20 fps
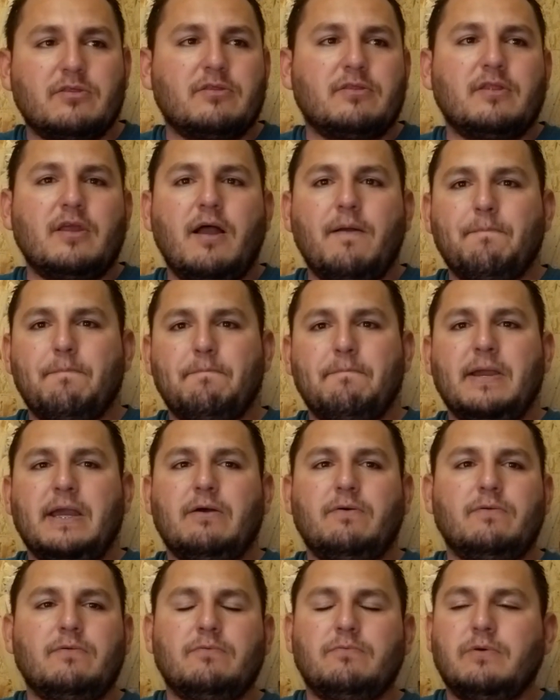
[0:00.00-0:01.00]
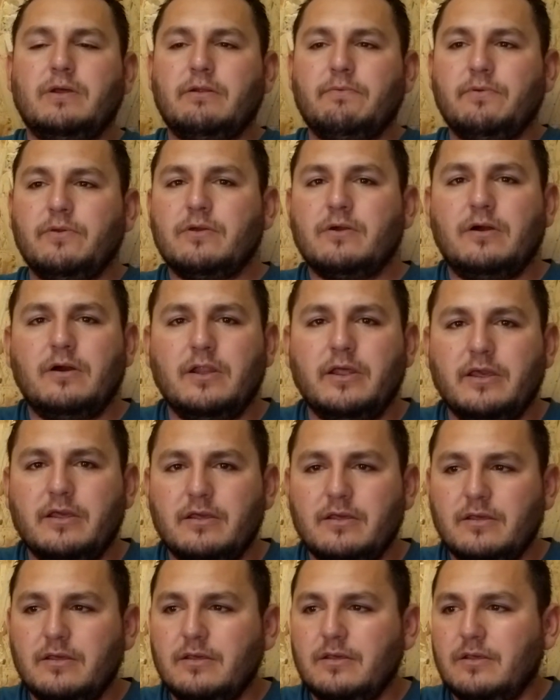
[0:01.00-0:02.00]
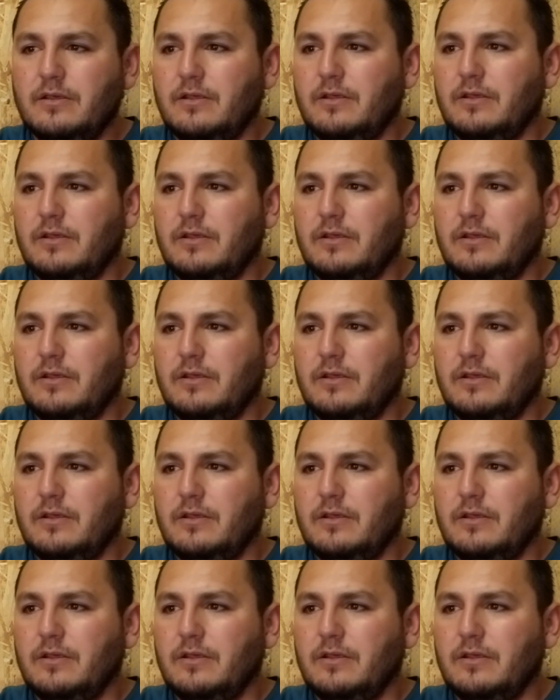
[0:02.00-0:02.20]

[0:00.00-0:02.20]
stop mount, or whatever you call it,